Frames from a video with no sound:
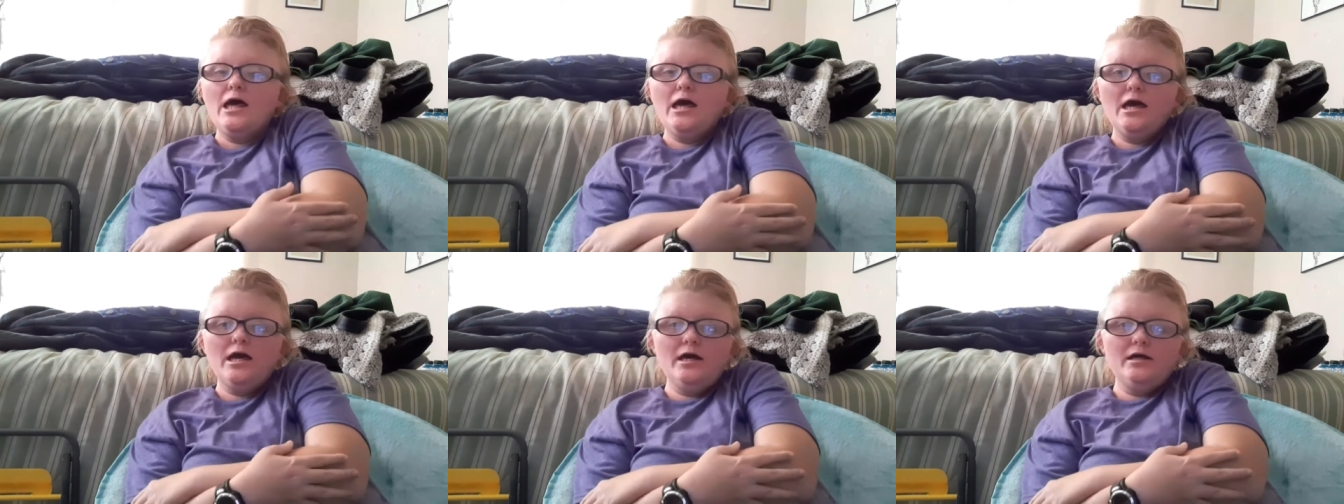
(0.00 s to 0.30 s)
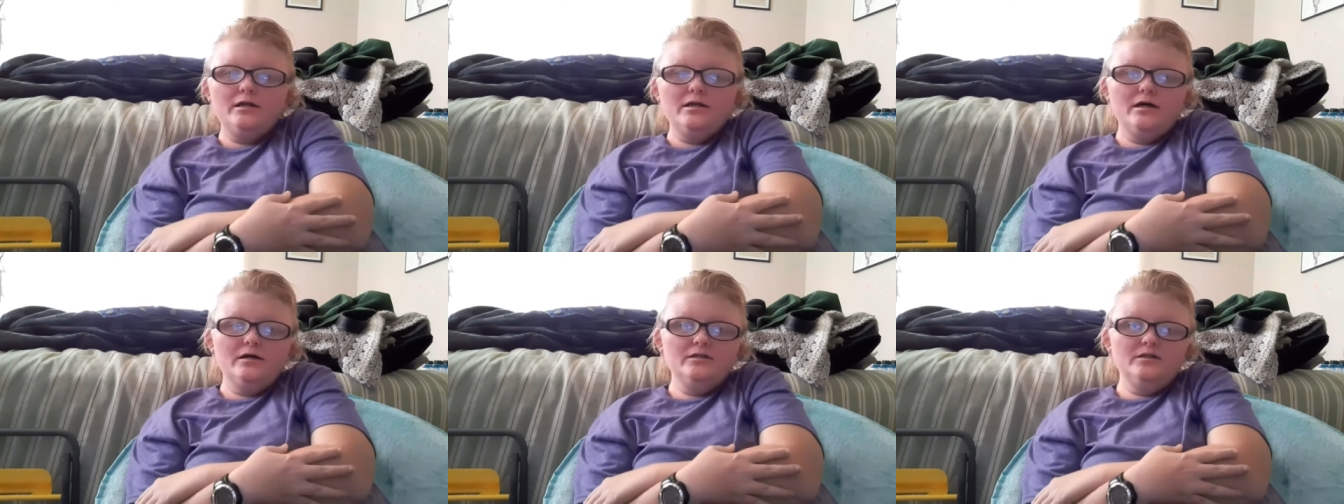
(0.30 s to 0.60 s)

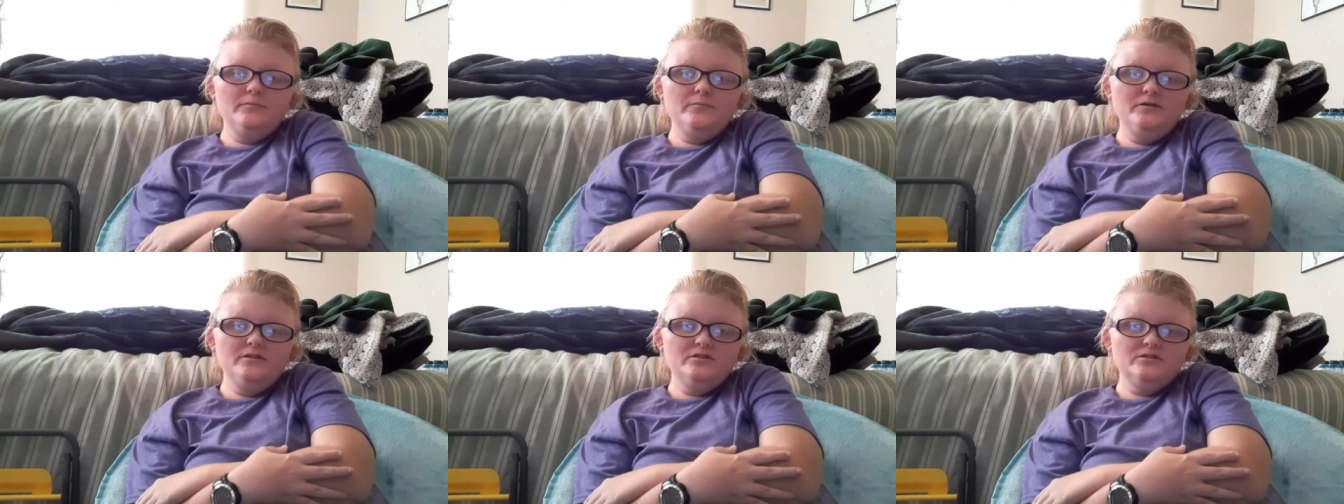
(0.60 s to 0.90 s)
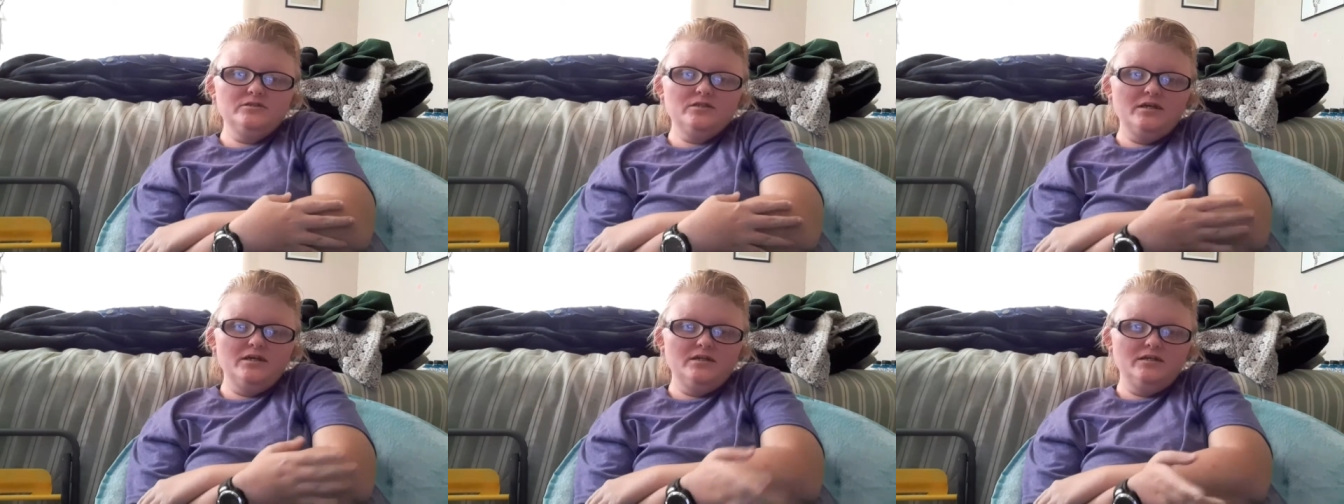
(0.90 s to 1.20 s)
And now let me
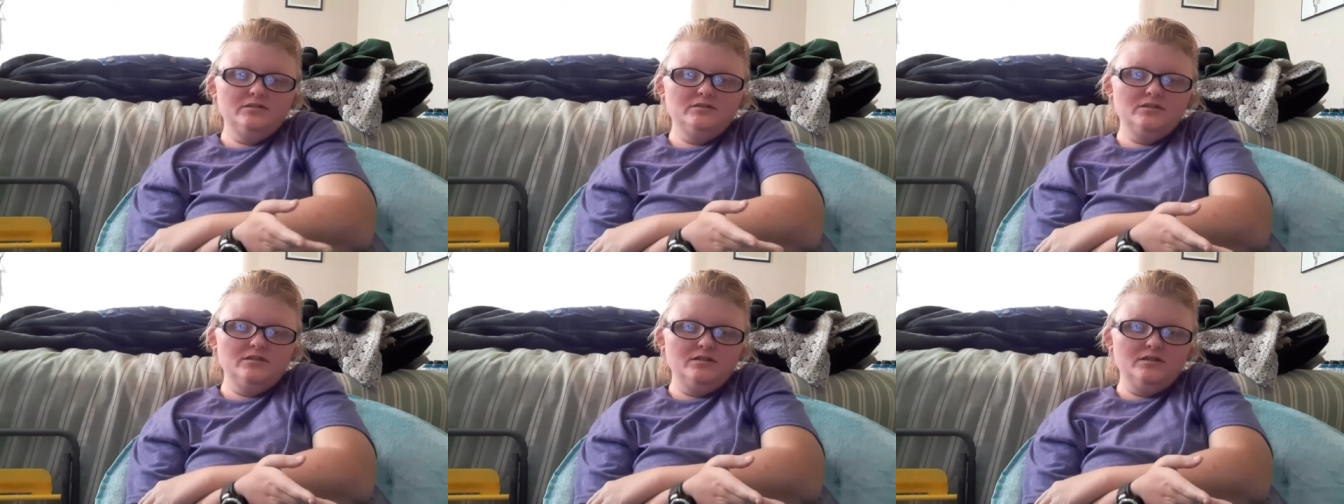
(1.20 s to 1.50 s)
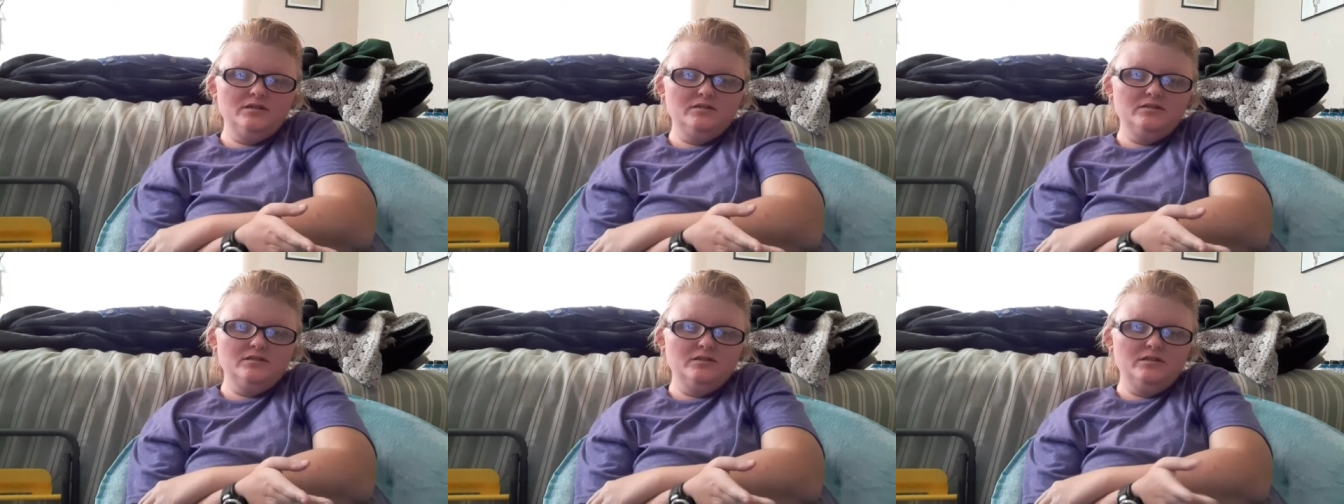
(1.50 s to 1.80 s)
just get into
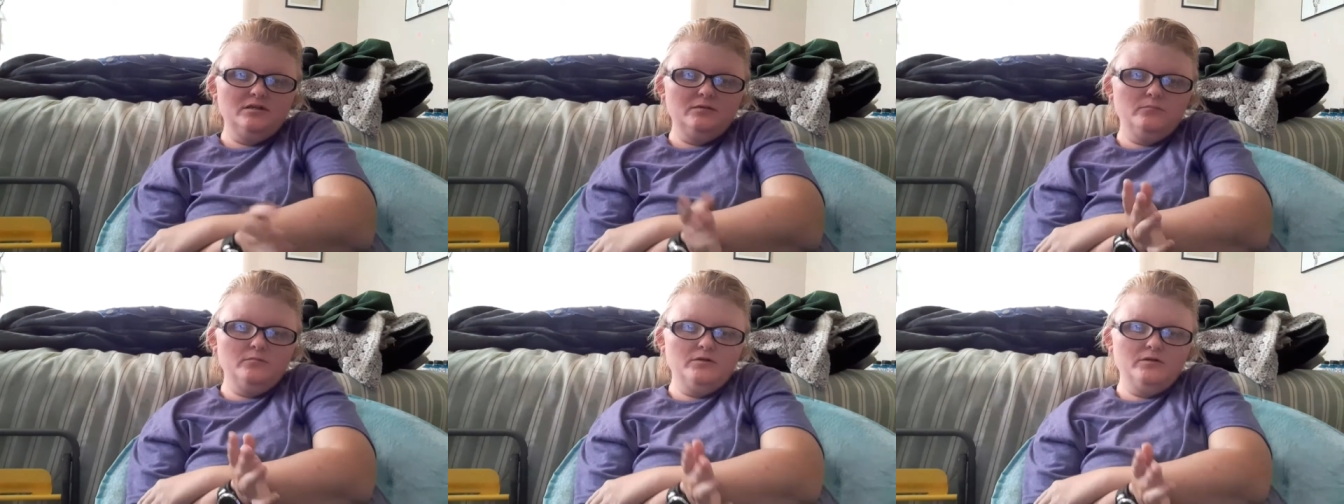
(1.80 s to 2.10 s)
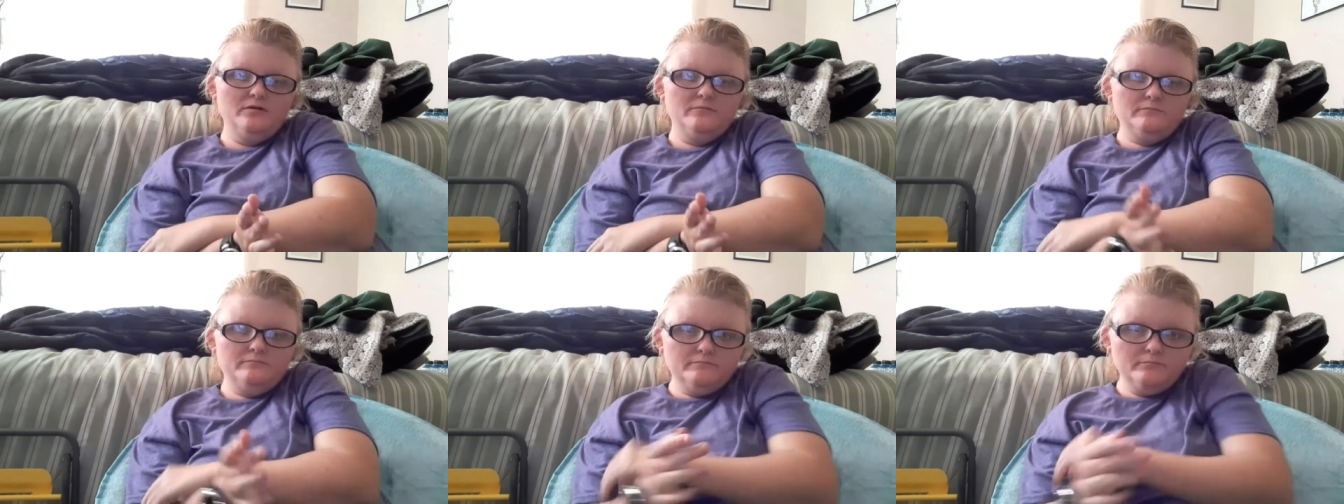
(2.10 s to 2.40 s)
this, and then I'm going
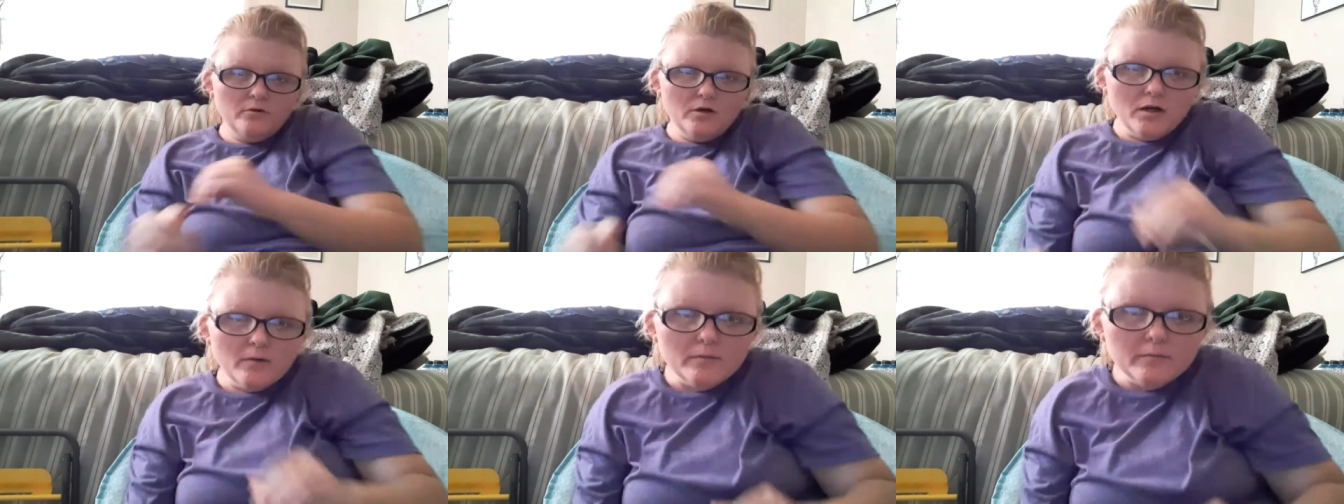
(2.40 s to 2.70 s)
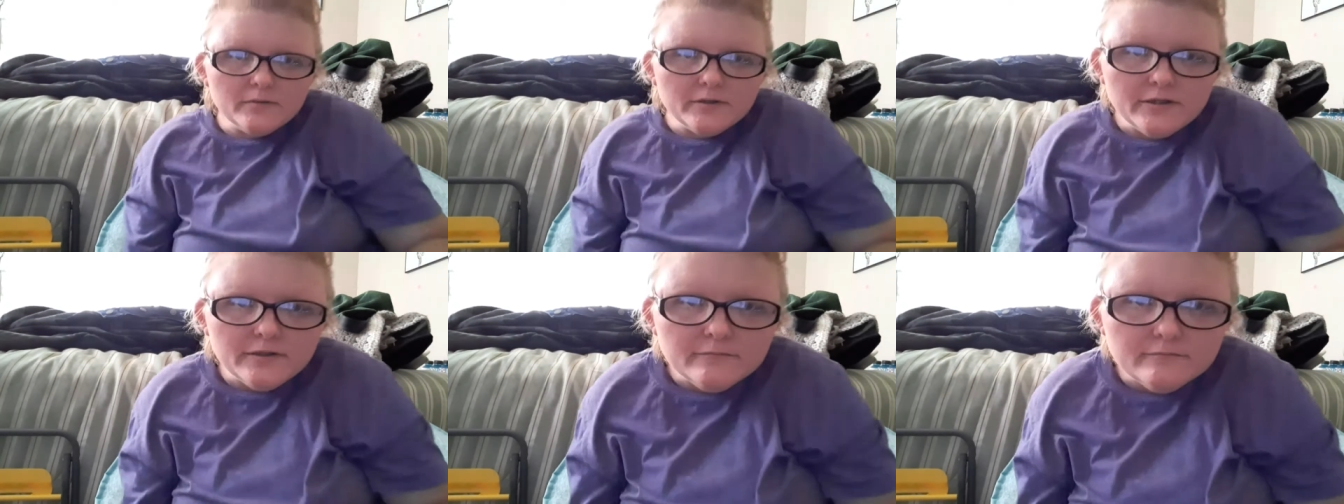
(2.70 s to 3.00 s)
to
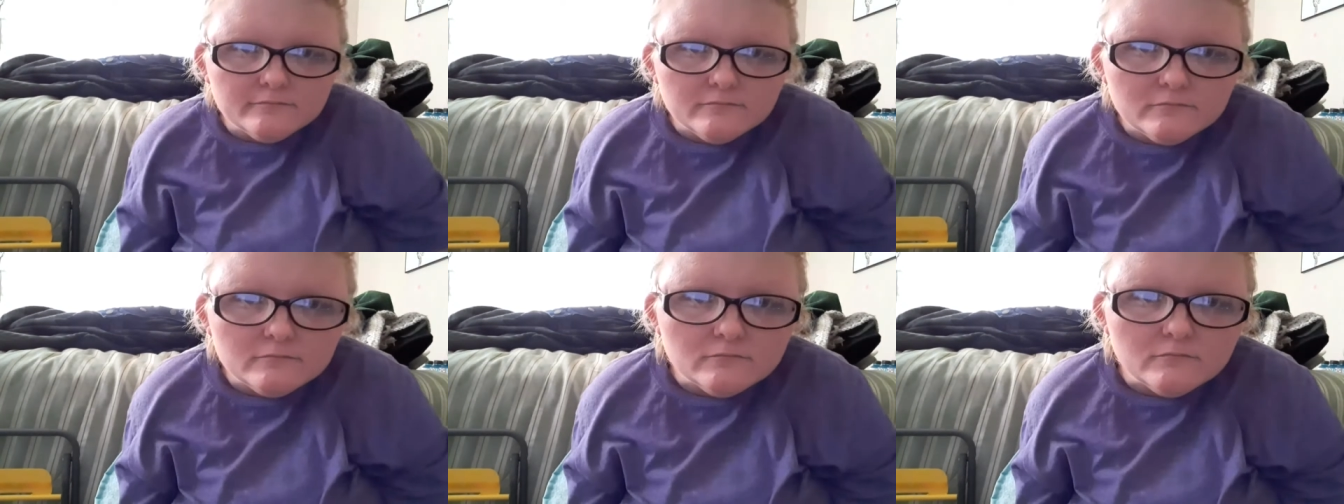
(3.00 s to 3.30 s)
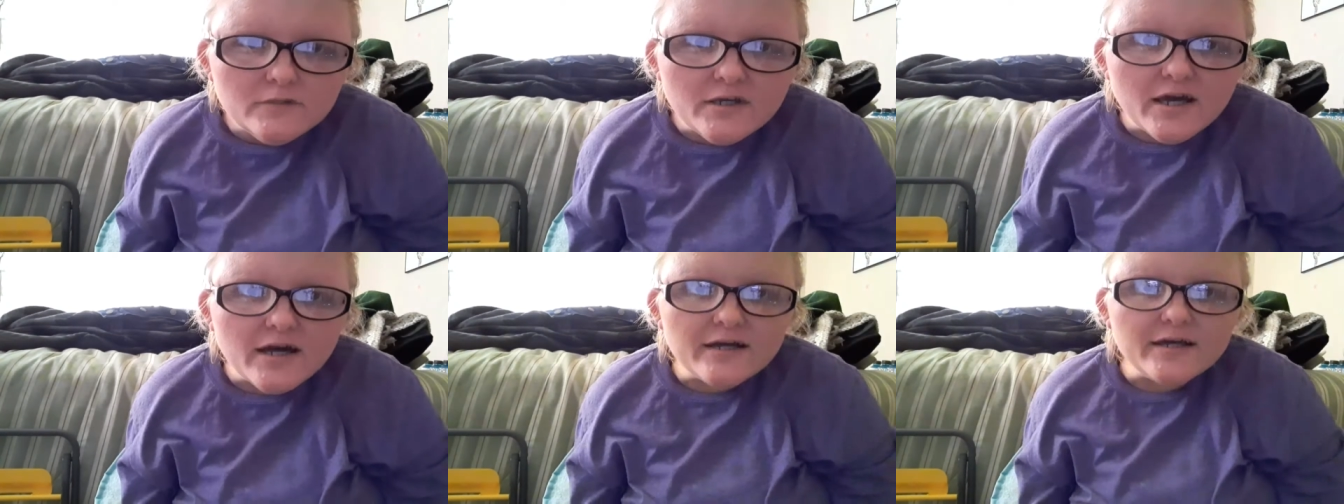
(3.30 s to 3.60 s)
probably,
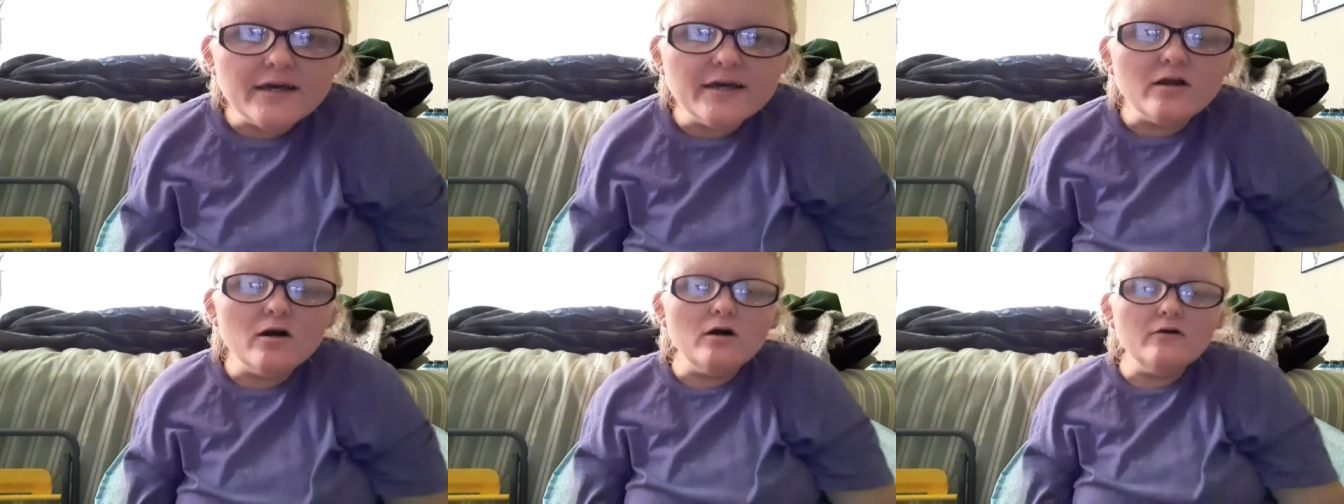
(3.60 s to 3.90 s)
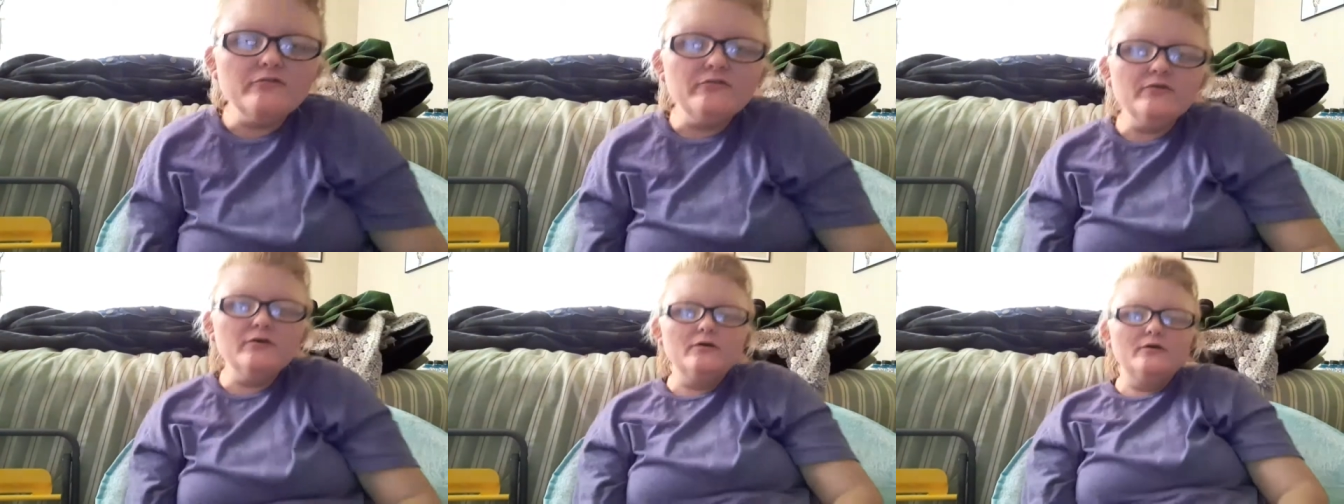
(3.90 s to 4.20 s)
yeah, get
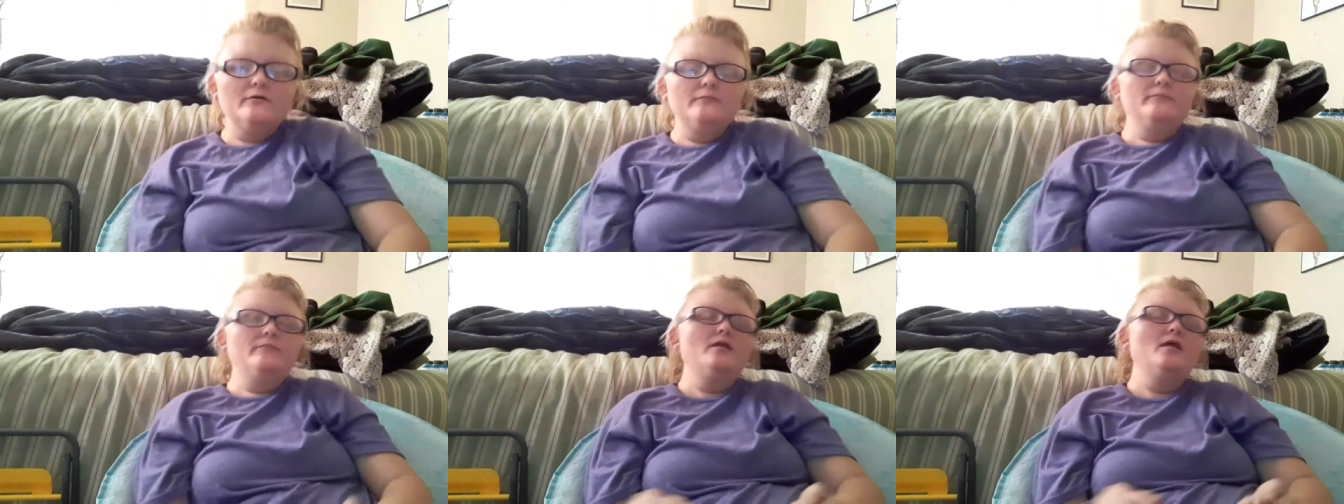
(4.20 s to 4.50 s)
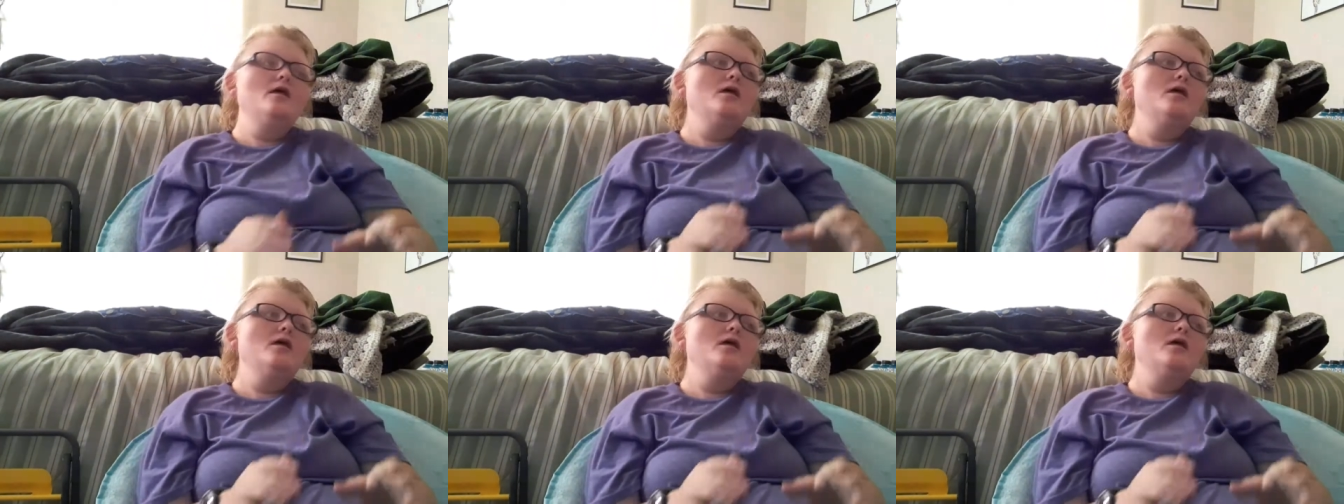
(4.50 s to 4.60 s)
off here.